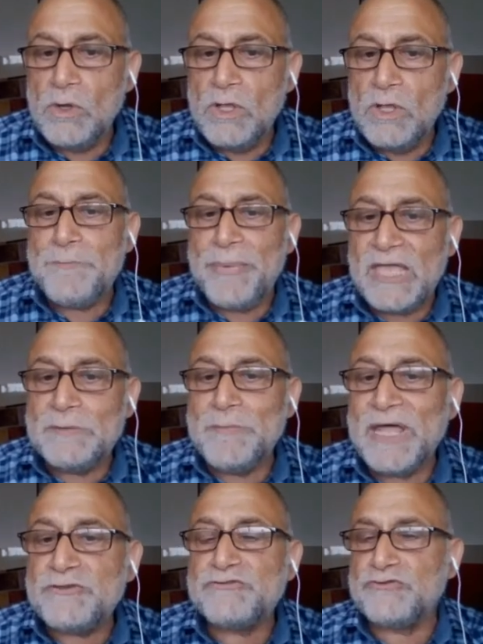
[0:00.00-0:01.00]
campaign
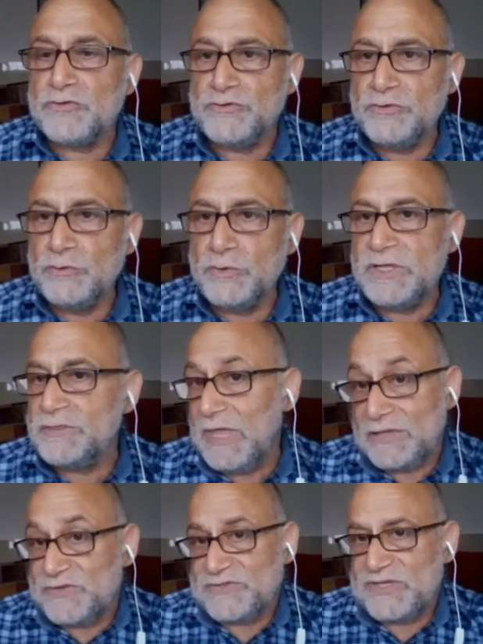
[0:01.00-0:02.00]
managed to do
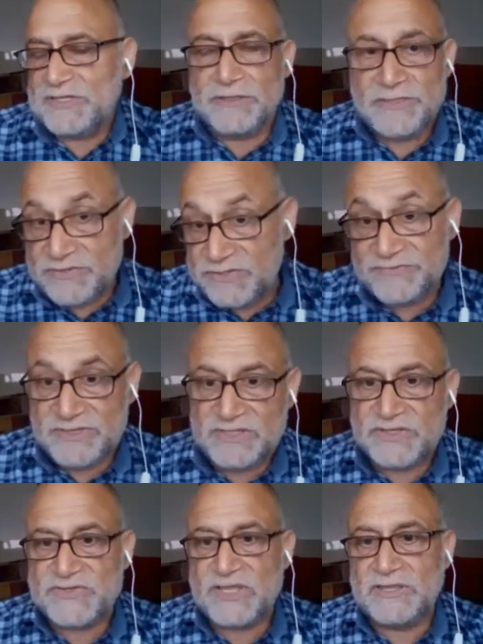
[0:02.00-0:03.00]
as I said, in the
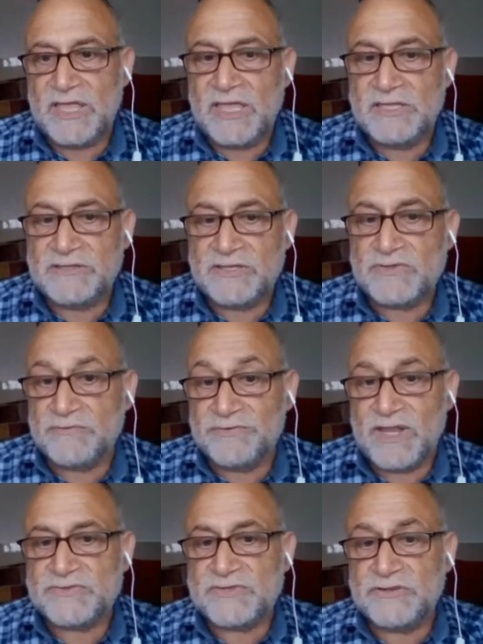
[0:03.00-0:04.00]
70s and 80s of
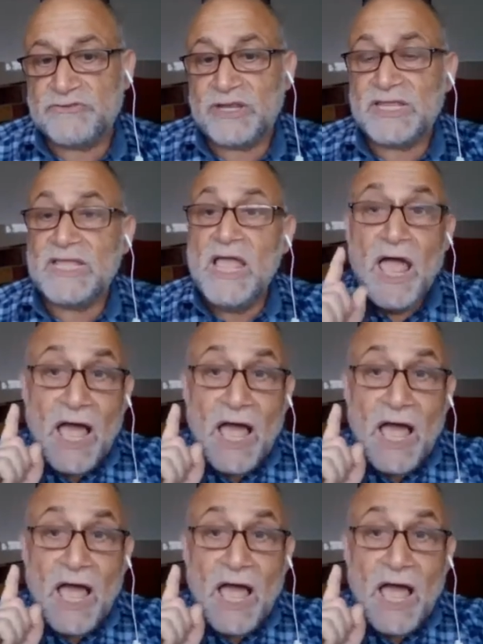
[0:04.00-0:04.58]
last century,